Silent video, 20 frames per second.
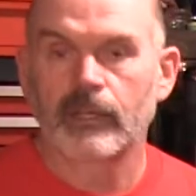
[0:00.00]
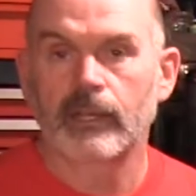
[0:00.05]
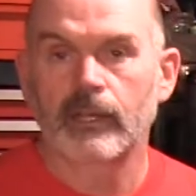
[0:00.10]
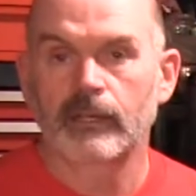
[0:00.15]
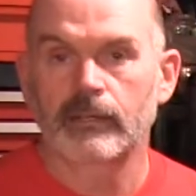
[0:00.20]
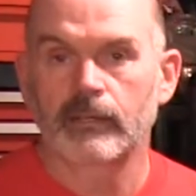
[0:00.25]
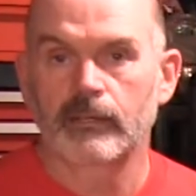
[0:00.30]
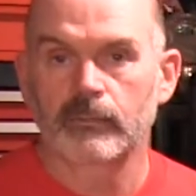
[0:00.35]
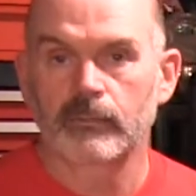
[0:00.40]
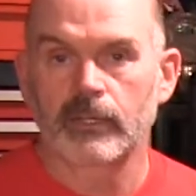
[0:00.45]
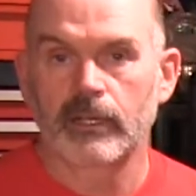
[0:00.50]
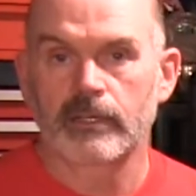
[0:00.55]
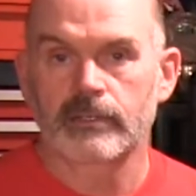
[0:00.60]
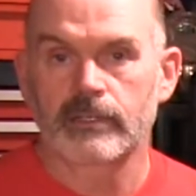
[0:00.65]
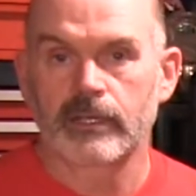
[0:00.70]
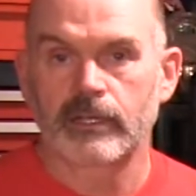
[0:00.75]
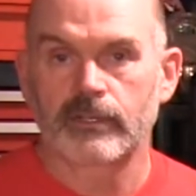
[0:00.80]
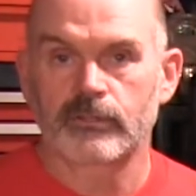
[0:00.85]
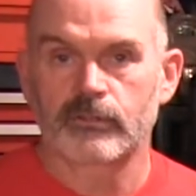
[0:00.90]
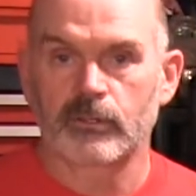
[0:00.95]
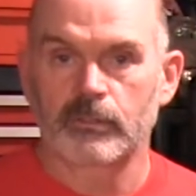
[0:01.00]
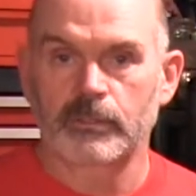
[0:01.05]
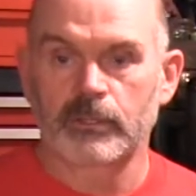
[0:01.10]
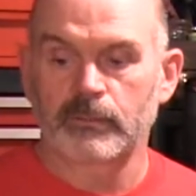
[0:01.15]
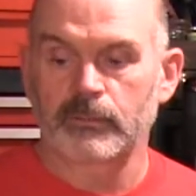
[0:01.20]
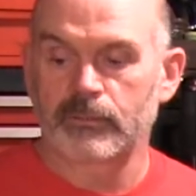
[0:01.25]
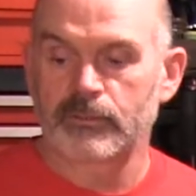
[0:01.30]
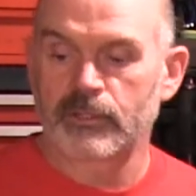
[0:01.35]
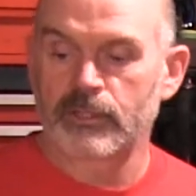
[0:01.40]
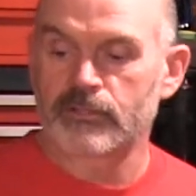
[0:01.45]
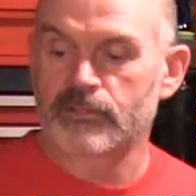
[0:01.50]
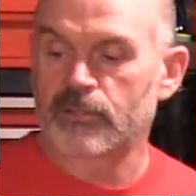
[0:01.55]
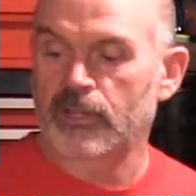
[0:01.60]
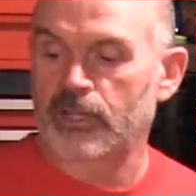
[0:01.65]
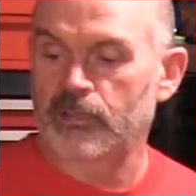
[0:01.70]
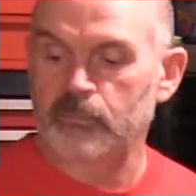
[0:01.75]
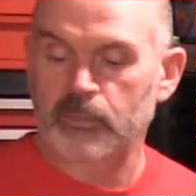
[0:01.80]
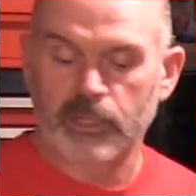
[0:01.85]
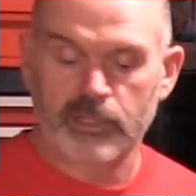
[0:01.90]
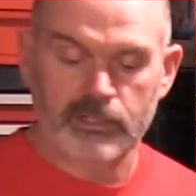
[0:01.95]
I didn't realize I had somebody that
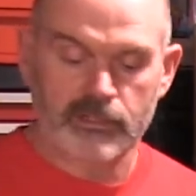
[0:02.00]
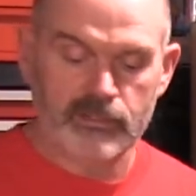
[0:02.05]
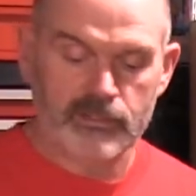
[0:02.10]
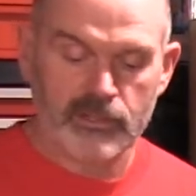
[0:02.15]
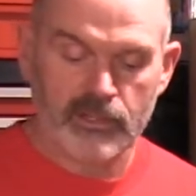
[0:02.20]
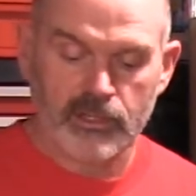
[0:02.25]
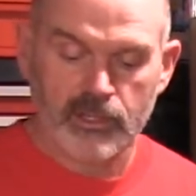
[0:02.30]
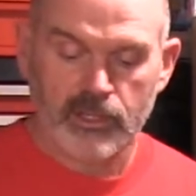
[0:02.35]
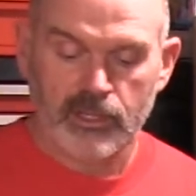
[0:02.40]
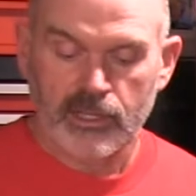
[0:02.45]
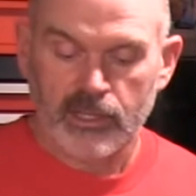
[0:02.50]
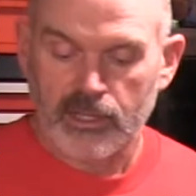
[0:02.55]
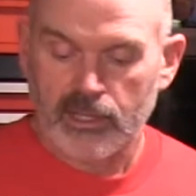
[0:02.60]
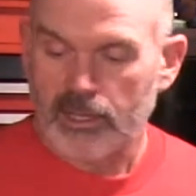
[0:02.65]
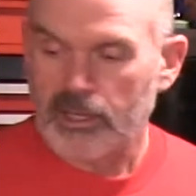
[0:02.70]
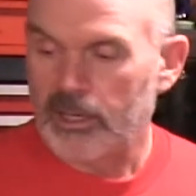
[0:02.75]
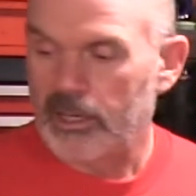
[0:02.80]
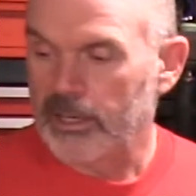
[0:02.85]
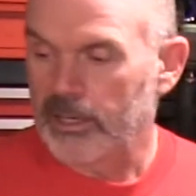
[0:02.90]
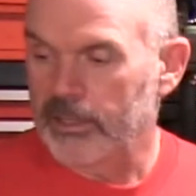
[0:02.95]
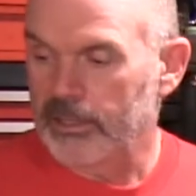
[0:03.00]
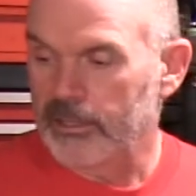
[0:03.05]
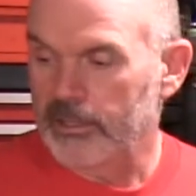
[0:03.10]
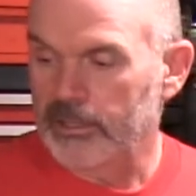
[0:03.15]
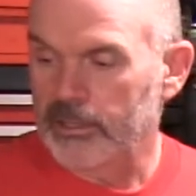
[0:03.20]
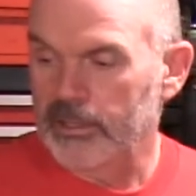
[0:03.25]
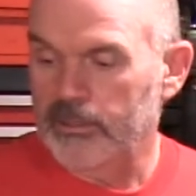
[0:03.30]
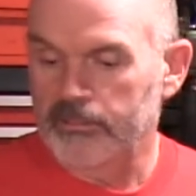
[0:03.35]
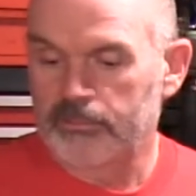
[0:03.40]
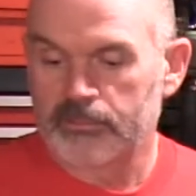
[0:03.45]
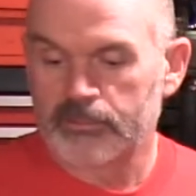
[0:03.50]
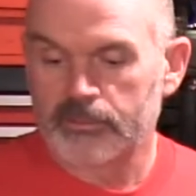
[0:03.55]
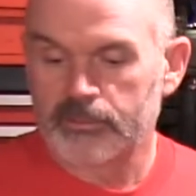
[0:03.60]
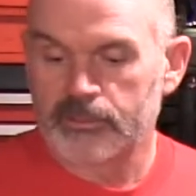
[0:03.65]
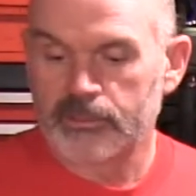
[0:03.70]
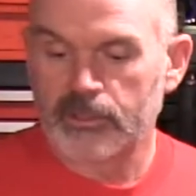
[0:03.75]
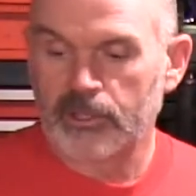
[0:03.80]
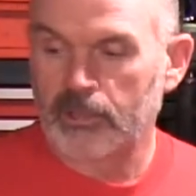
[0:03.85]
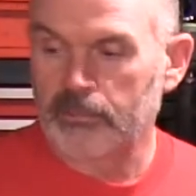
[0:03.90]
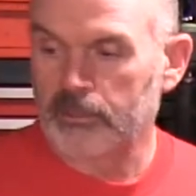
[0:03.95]
still had buttons. And
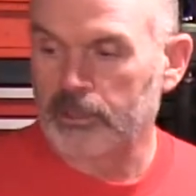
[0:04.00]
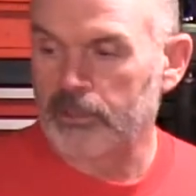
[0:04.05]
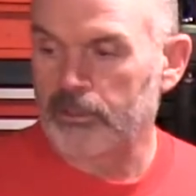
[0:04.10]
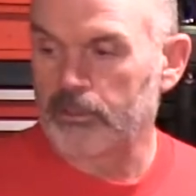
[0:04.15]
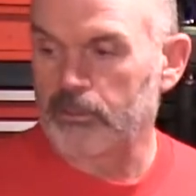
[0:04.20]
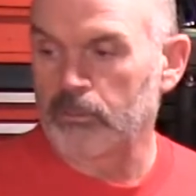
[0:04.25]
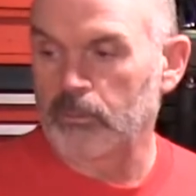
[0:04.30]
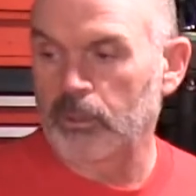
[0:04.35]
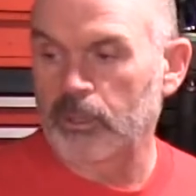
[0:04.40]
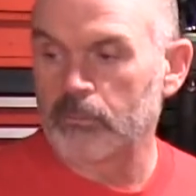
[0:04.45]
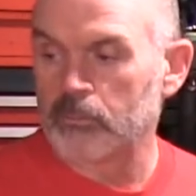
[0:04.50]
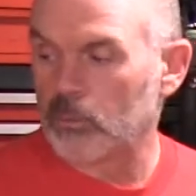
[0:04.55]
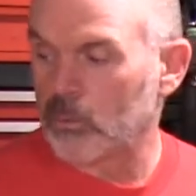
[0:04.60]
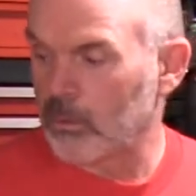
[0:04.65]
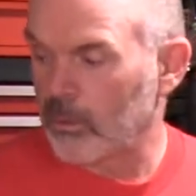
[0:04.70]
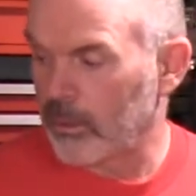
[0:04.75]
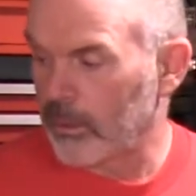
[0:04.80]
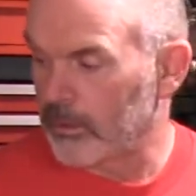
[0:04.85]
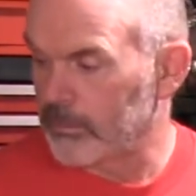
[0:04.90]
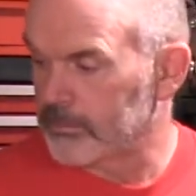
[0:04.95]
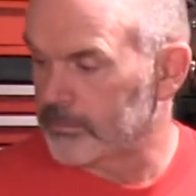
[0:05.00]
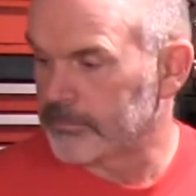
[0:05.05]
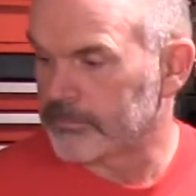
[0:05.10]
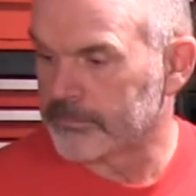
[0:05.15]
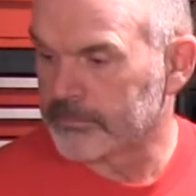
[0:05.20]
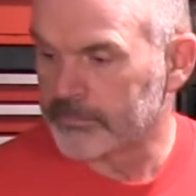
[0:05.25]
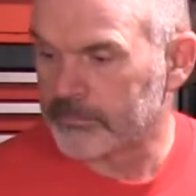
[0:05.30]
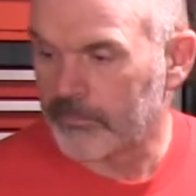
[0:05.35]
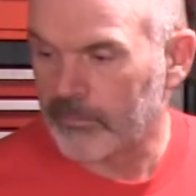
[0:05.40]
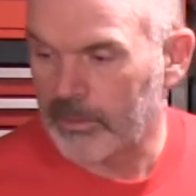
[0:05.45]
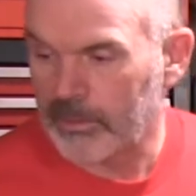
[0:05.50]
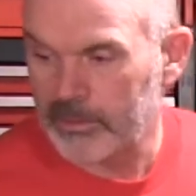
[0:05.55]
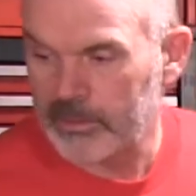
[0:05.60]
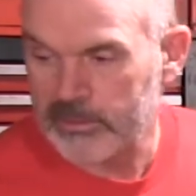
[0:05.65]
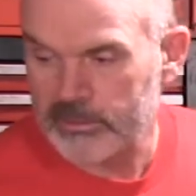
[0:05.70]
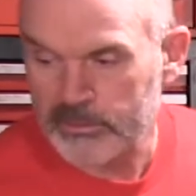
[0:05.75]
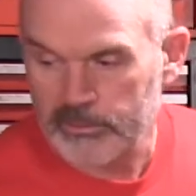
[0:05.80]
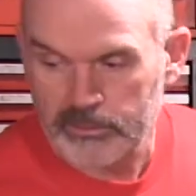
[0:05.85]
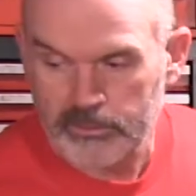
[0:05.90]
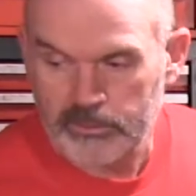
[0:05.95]
so I'm going to do one more.
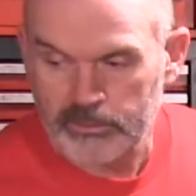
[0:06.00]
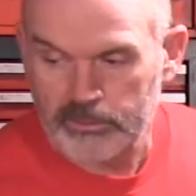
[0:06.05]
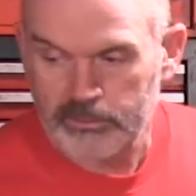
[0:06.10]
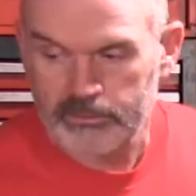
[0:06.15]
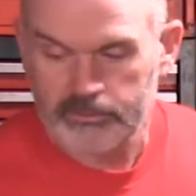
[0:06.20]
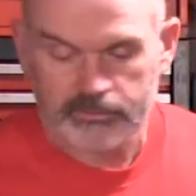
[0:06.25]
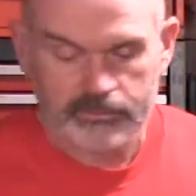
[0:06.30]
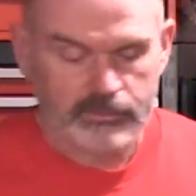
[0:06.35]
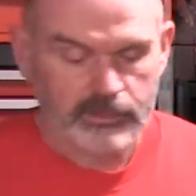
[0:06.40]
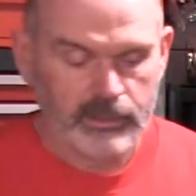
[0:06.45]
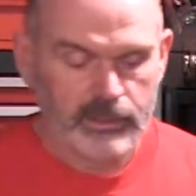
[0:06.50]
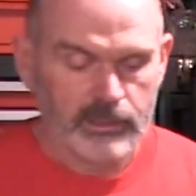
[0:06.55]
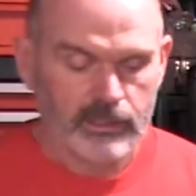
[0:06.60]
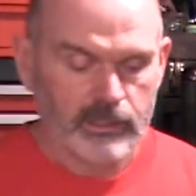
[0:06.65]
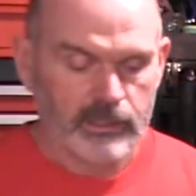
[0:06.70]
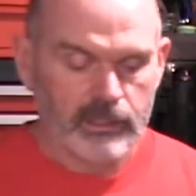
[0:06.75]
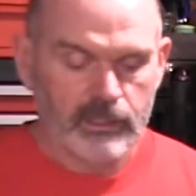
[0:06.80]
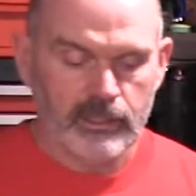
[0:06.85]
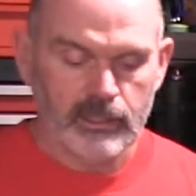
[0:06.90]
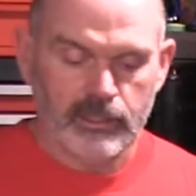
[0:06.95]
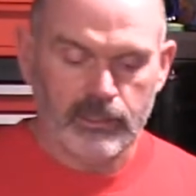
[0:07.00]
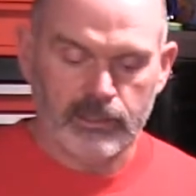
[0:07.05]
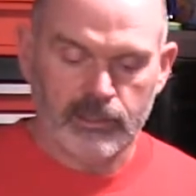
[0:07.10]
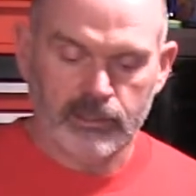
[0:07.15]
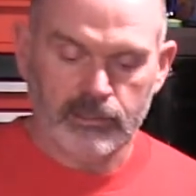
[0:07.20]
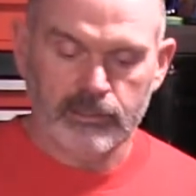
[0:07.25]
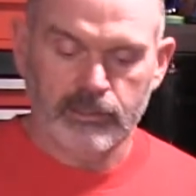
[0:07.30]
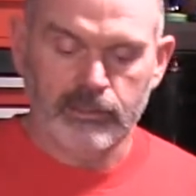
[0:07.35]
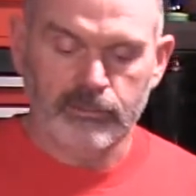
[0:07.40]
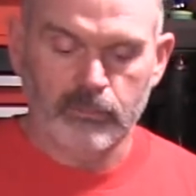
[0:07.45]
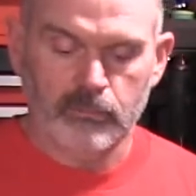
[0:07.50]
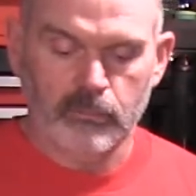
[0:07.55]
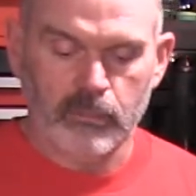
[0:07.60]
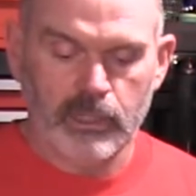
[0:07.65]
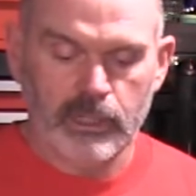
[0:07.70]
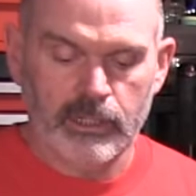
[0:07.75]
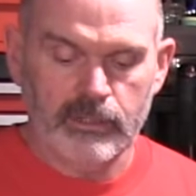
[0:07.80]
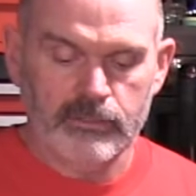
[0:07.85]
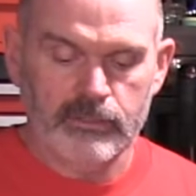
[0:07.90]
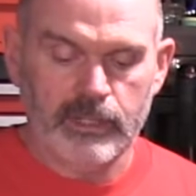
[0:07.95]
Let's do a Cleveland
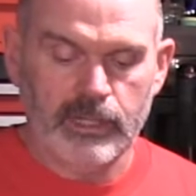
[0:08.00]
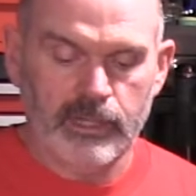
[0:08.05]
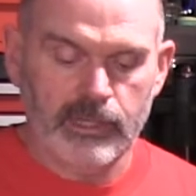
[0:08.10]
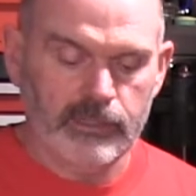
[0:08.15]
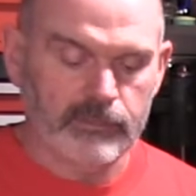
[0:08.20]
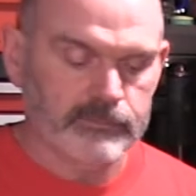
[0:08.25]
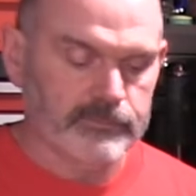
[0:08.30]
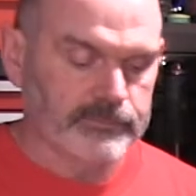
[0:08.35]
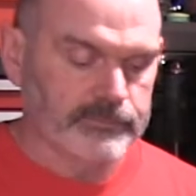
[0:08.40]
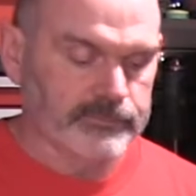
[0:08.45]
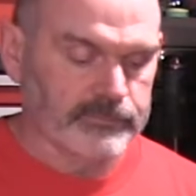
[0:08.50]
Browns hat.